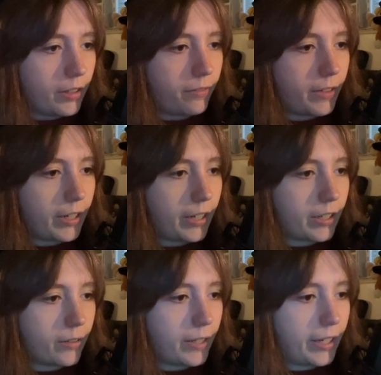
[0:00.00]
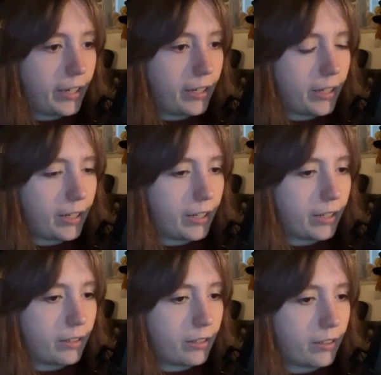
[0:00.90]
If I go ahead
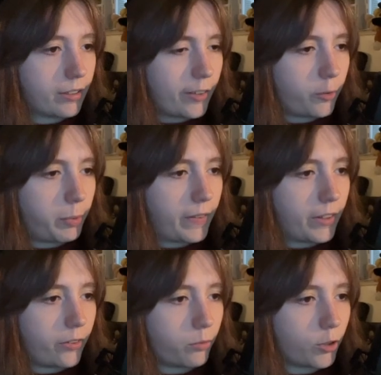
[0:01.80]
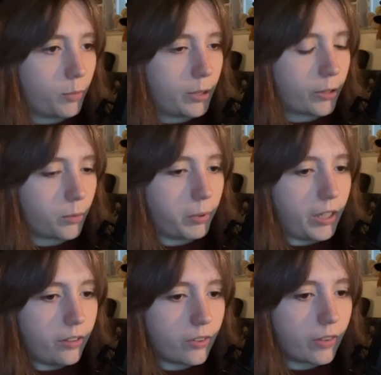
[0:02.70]
and expand this room a little
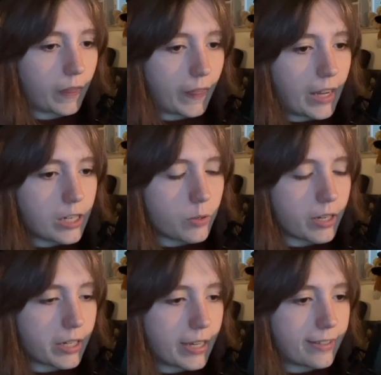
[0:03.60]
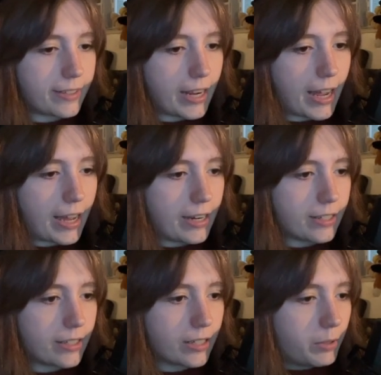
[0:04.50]
bit, then you can get
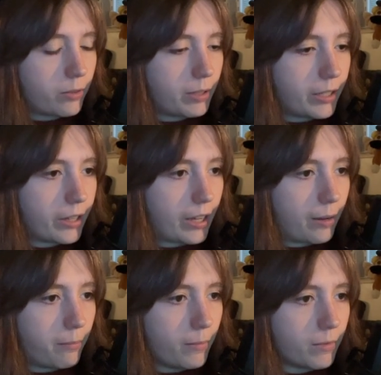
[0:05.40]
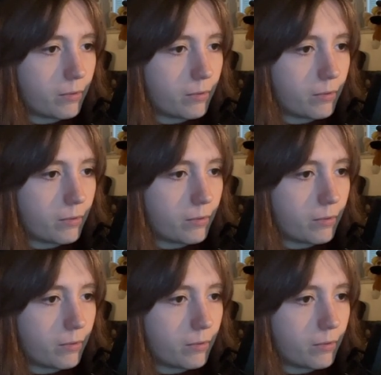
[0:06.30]
stairs between them.